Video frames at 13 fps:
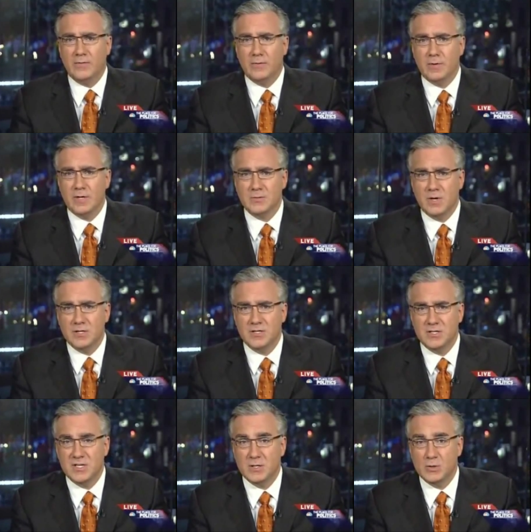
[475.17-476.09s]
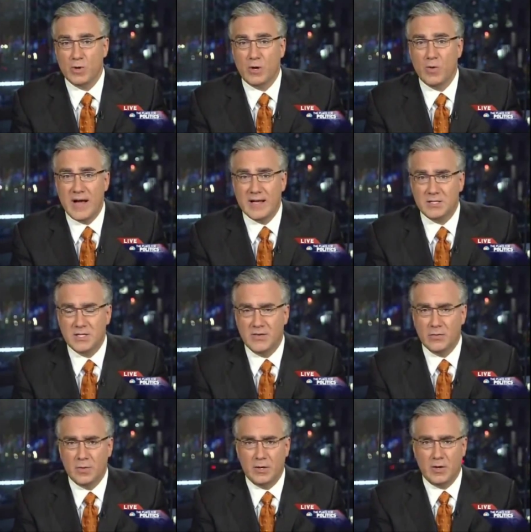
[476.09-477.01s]
offer as much as his regrets,
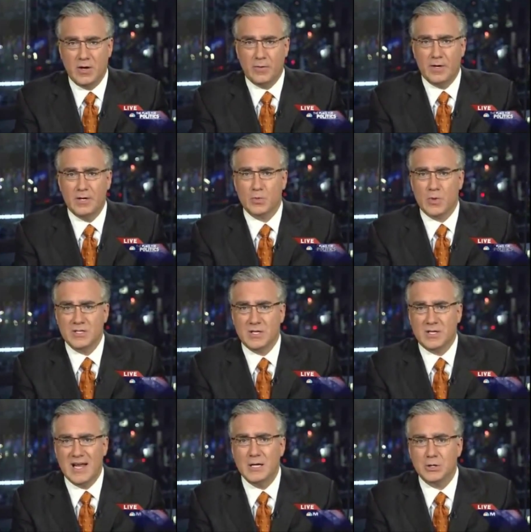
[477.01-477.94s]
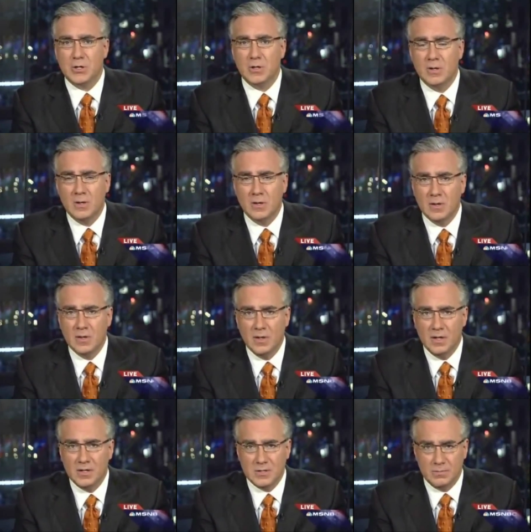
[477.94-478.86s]
never mind offer his resignation.
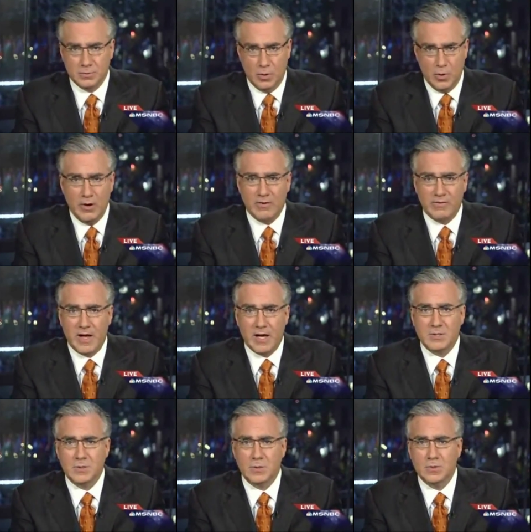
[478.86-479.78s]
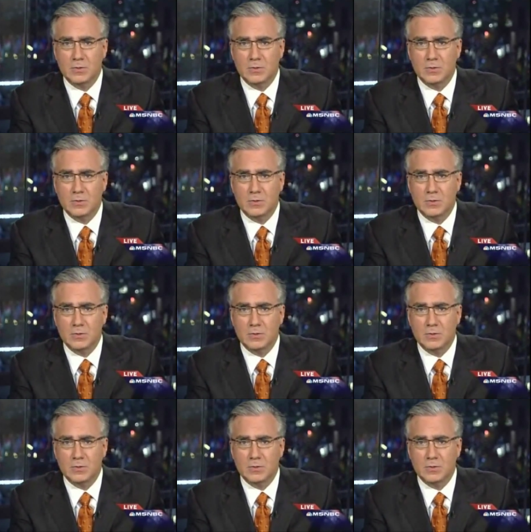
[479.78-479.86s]
His employer, Fox